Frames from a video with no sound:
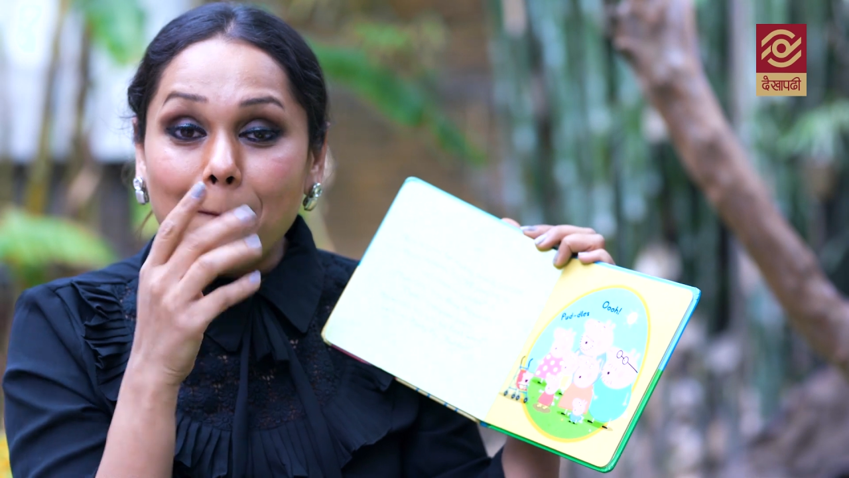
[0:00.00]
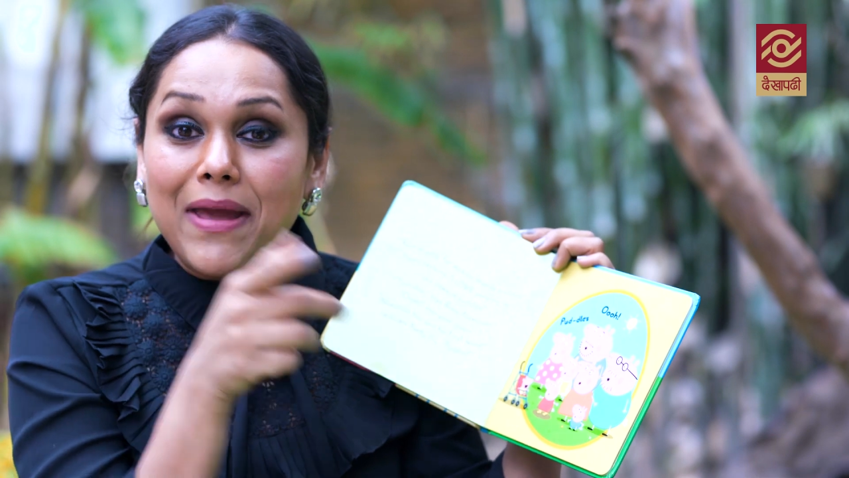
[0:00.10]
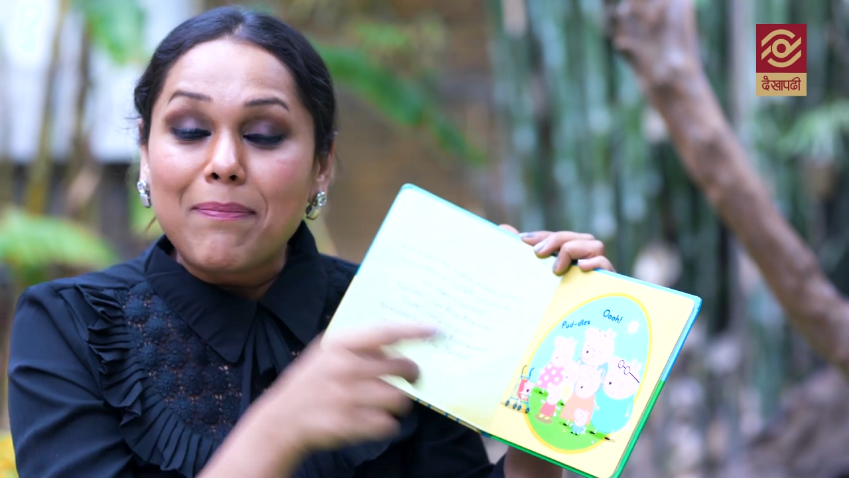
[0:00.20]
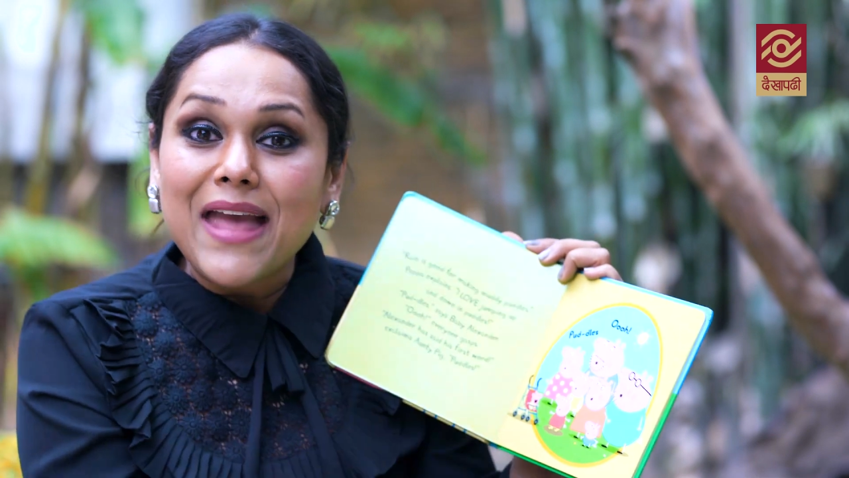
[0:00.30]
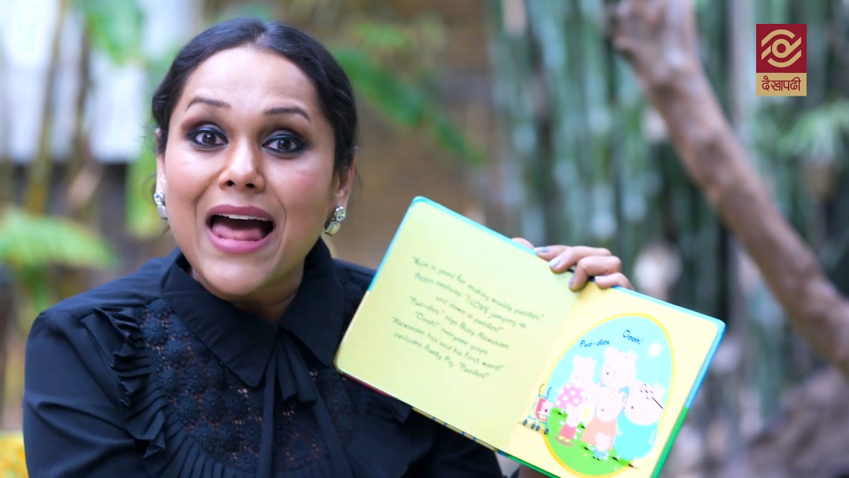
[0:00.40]

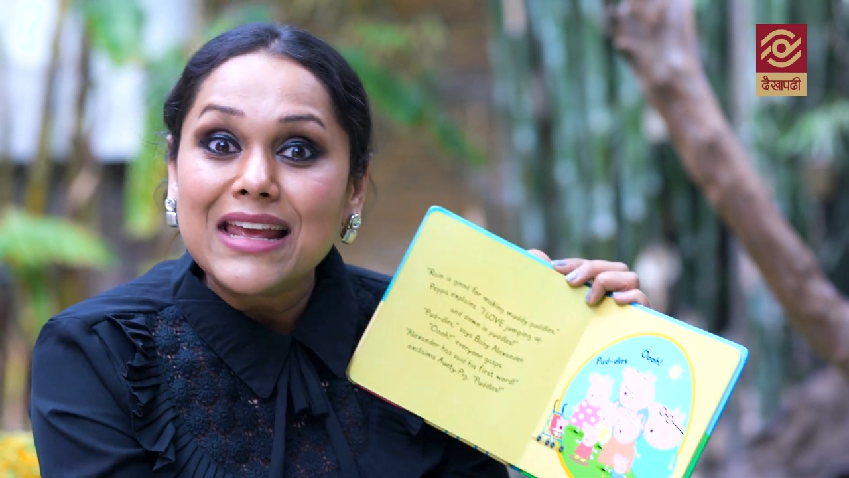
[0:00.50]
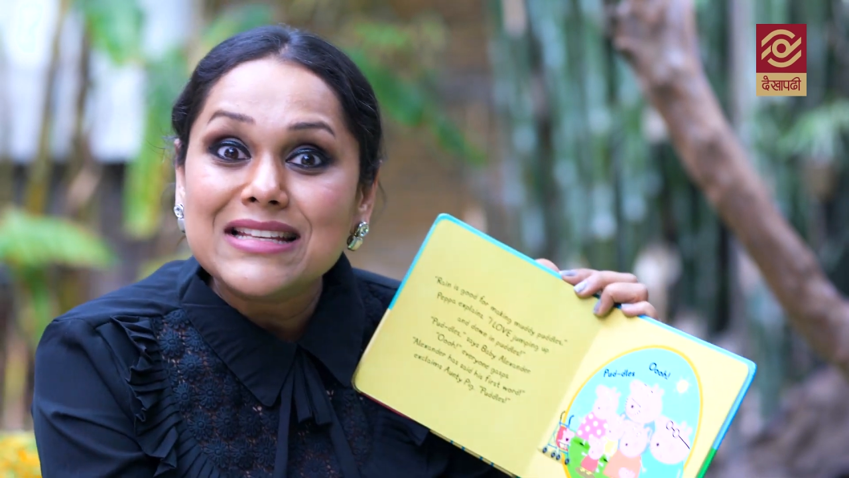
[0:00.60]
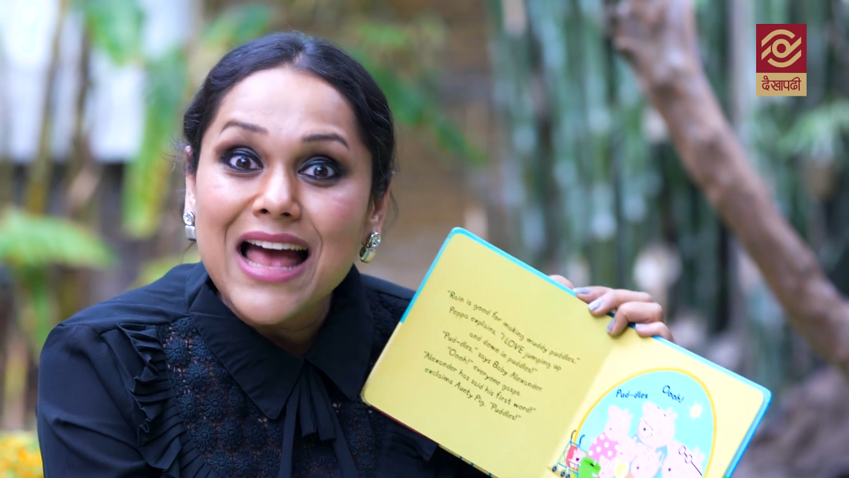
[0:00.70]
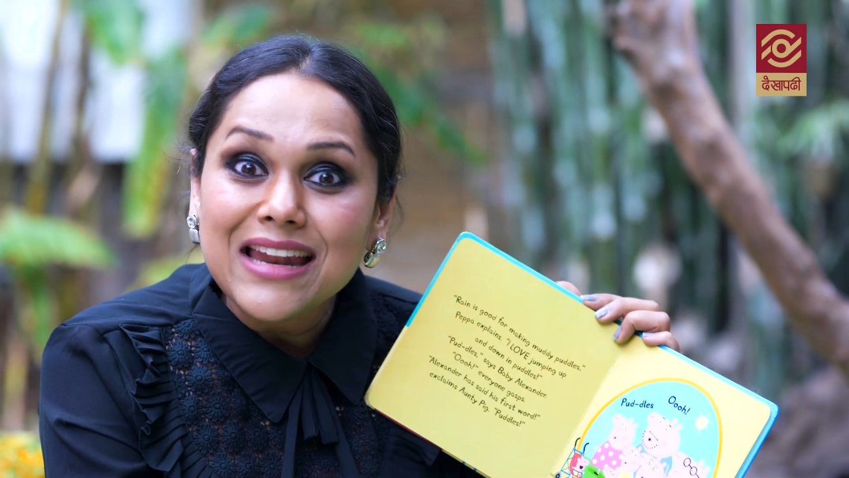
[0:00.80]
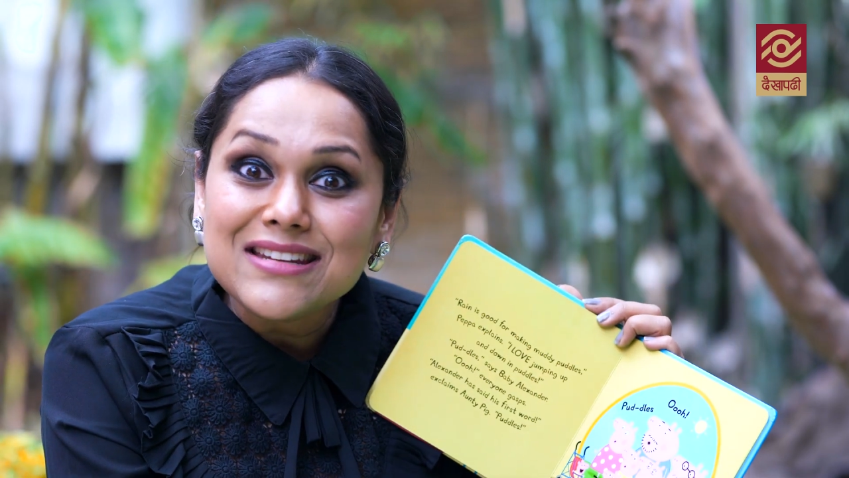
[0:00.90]
baby
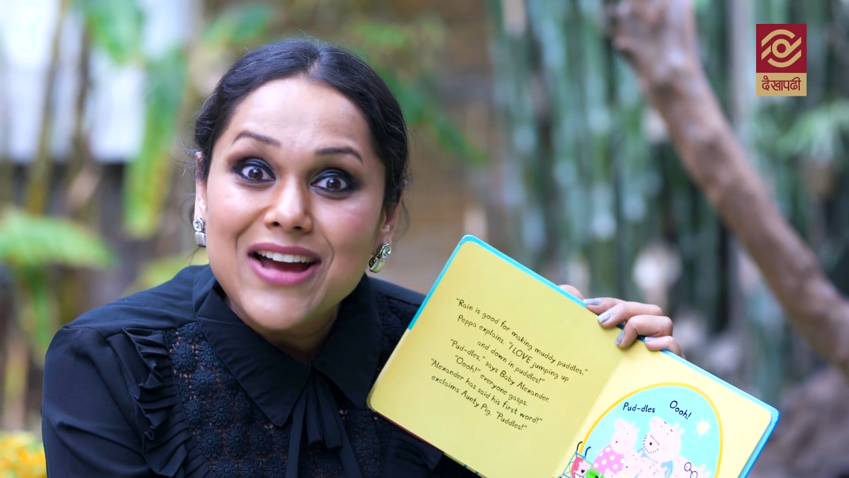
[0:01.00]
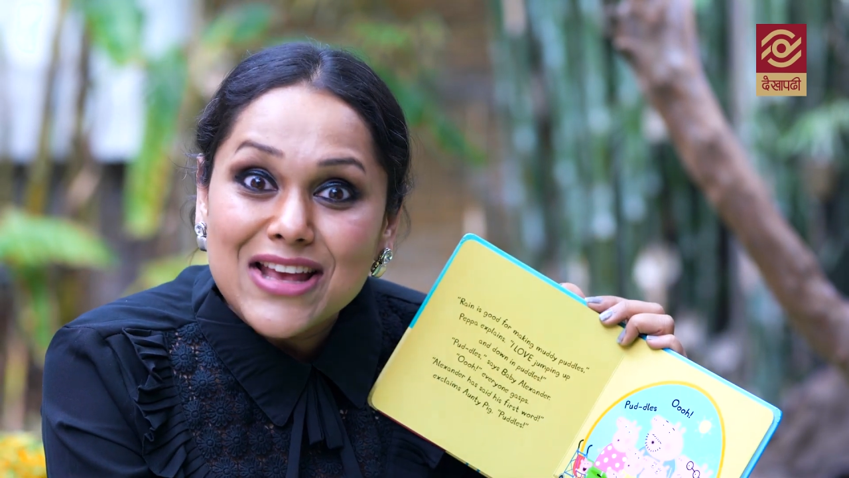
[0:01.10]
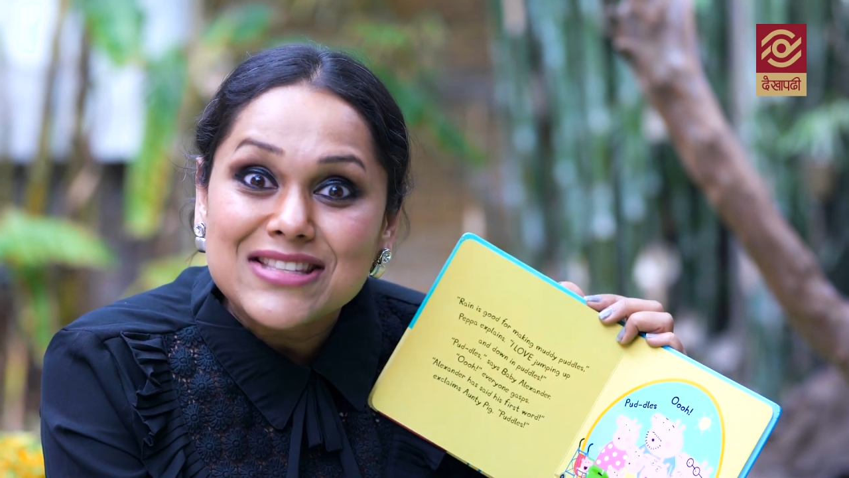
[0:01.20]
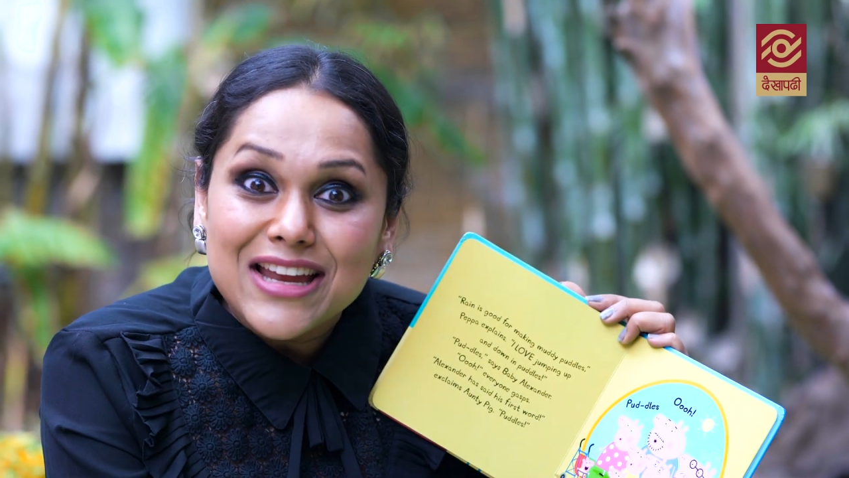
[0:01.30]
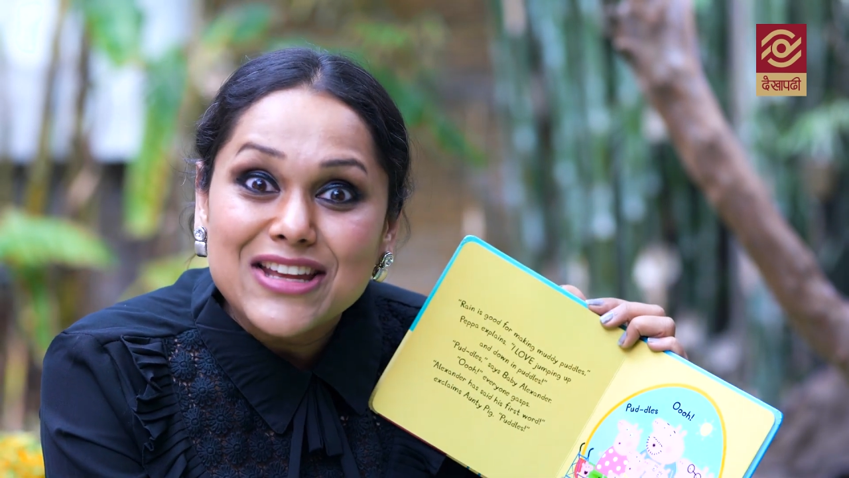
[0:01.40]
Alexander
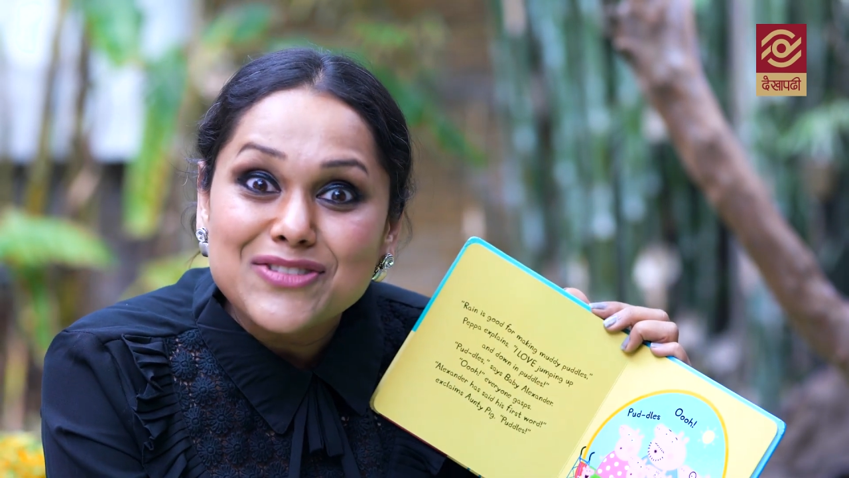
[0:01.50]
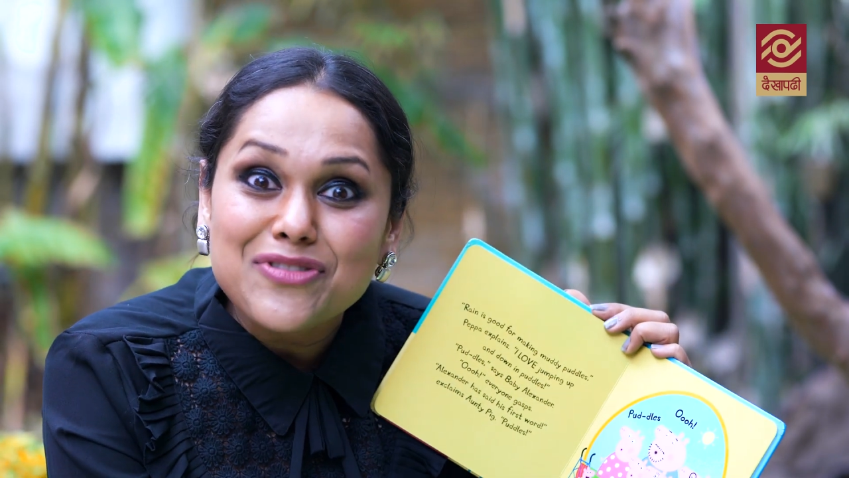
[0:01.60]
has said his